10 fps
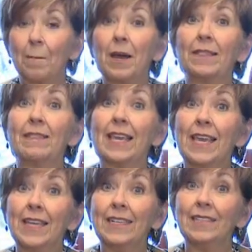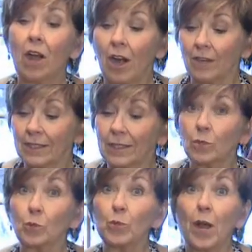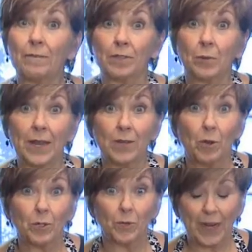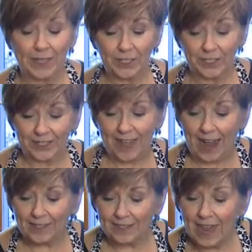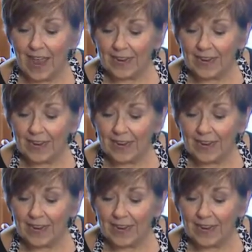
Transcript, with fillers: But these are little Rudolph the Red-Nosed Reindeer snacks.